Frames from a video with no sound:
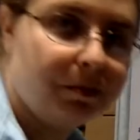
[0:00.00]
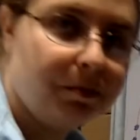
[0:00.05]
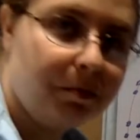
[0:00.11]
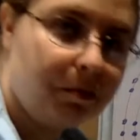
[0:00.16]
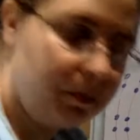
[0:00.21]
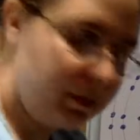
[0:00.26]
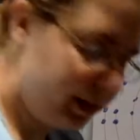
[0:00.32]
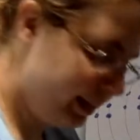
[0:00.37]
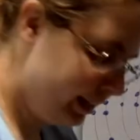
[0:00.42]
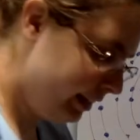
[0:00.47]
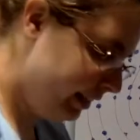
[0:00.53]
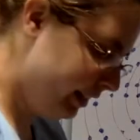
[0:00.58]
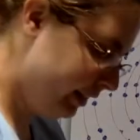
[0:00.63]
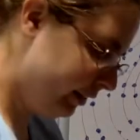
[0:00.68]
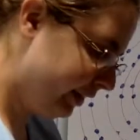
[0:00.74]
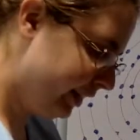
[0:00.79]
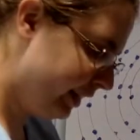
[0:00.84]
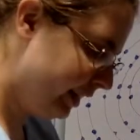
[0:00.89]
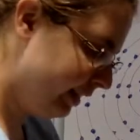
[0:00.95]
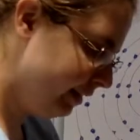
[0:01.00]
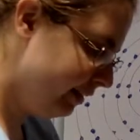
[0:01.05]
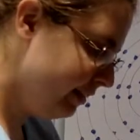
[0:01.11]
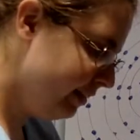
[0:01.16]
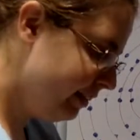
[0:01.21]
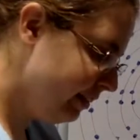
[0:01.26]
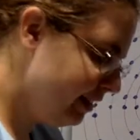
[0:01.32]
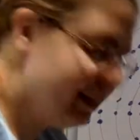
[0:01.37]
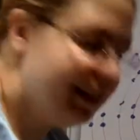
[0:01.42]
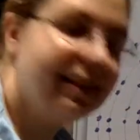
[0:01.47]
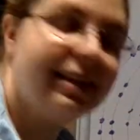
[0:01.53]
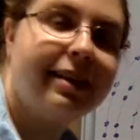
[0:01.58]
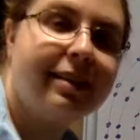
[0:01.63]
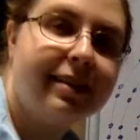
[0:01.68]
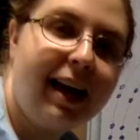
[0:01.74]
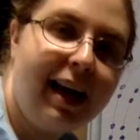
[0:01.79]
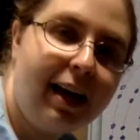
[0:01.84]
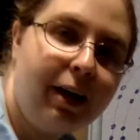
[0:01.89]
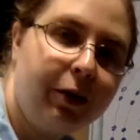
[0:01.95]
my dear kids, is
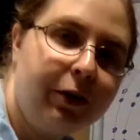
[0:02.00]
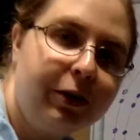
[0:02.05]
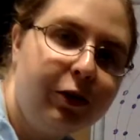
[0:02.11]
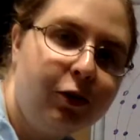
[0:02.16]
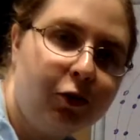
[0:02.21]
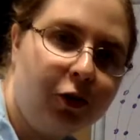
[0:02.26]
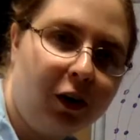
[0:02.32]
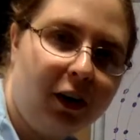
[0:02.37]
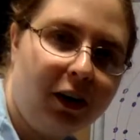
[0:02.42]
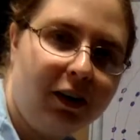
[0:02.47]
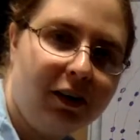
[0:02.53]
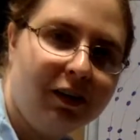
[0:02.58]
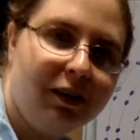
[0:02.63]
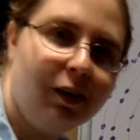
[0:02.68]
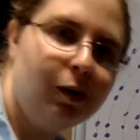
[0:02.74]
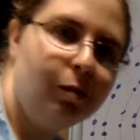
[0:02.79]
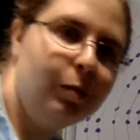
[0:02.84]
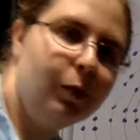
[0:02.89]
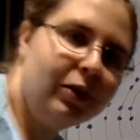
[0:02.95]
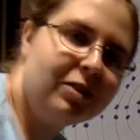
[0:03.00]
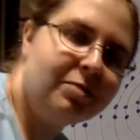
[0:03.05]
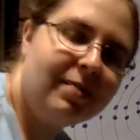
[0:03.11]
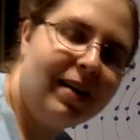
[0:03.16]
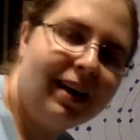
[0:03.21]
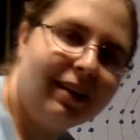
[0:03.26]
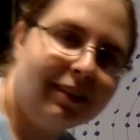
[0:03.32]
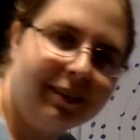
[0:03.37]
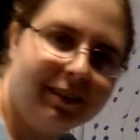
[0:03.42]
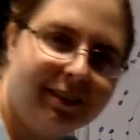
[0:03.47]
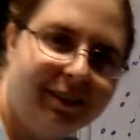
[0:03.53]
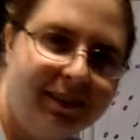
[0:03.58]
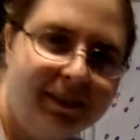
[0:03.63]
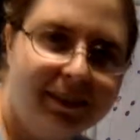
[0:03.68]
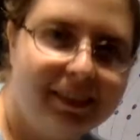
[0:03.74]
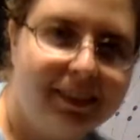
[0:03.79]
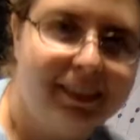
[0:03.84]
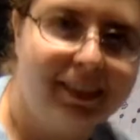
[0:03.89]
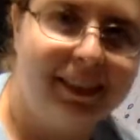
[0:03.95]
how you draw a Bohr's model.
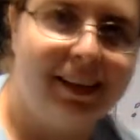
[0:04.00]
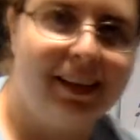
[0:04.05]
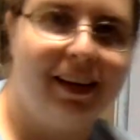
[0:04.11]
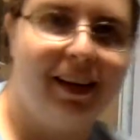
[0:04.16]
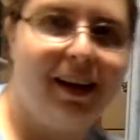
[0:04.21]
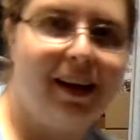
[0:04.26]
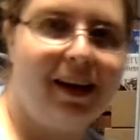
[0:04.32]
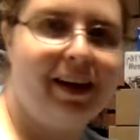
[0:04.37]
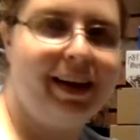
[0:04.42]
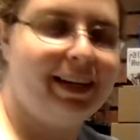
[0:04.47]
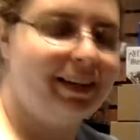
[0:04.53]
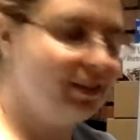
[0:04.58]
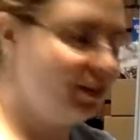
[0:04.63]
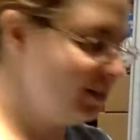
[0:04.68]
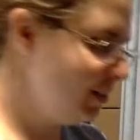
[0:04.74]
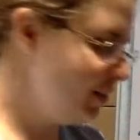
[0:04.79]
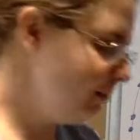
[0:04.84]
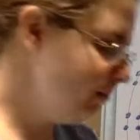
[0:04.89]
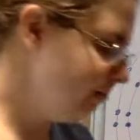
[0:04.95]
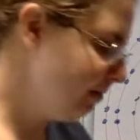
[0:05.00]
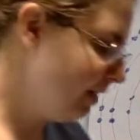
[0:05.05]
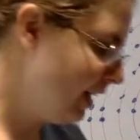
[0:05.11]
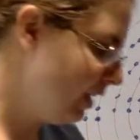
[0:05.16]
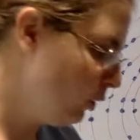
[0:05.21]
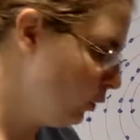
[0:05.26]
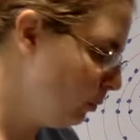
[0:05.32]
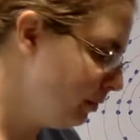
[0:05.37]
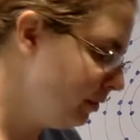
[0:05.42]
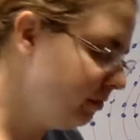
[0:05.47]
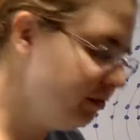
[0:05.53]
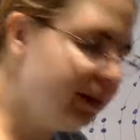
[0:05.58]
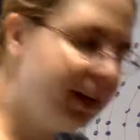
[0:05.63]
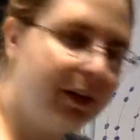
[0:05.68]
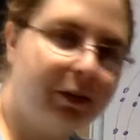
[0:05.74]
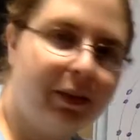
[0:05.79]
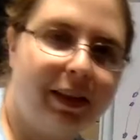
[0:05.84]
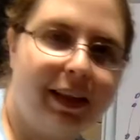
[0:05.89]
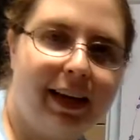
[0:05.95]
All right, so I hope you
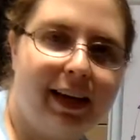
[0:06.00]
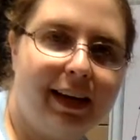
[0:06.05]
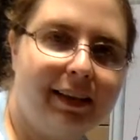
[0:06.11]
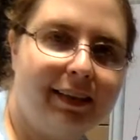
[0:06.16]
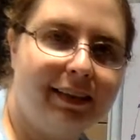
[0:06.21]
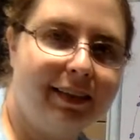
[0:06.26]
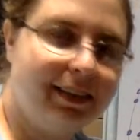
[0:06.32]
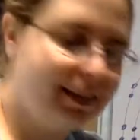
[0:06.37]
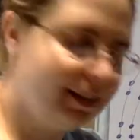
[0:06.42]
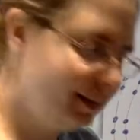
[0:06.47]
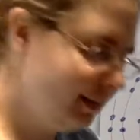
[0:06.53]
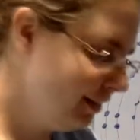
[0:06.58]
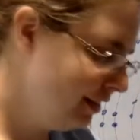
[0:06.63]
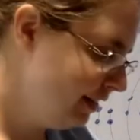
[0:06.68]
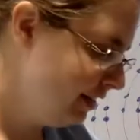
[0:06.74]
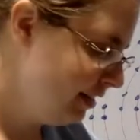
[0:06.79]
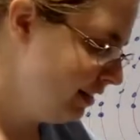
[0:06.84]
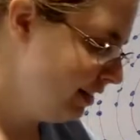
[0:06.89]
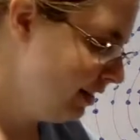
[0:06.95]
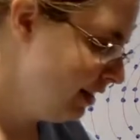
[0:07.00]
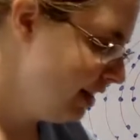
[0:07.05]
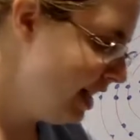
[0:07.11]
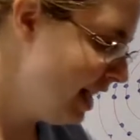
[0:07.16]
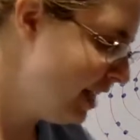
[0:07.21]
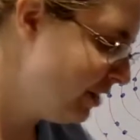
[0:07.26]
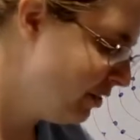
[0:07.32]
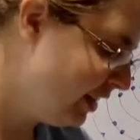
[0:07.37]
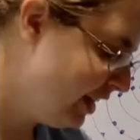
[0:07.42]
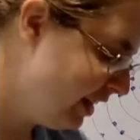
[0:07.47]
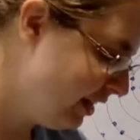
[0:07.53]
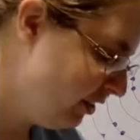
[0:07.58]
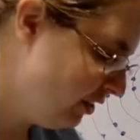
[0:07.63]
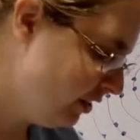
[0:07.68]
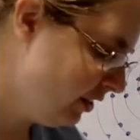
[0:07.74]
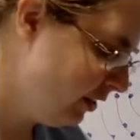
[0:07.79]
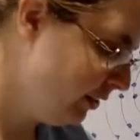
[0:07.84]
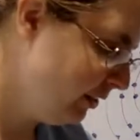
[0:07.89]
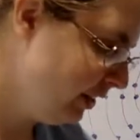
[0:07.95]
found that
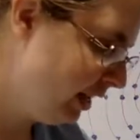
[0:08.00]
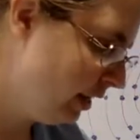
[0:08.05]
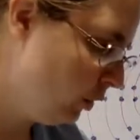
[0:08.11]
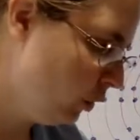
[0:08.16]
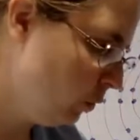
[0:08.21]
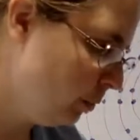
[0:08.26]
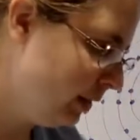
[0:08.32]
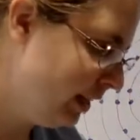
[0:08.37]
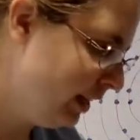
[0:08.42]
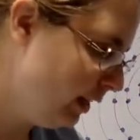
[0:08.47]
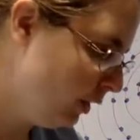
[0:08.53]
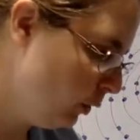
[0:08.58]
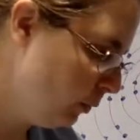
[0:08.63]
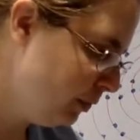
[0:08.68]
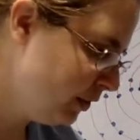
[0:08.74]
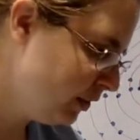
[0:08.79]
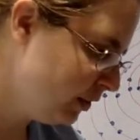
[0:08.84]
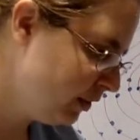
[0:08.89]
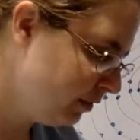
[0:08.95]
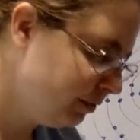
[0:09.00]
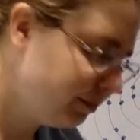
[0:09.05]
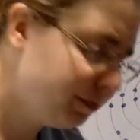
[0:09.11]
educational. I hope it helps.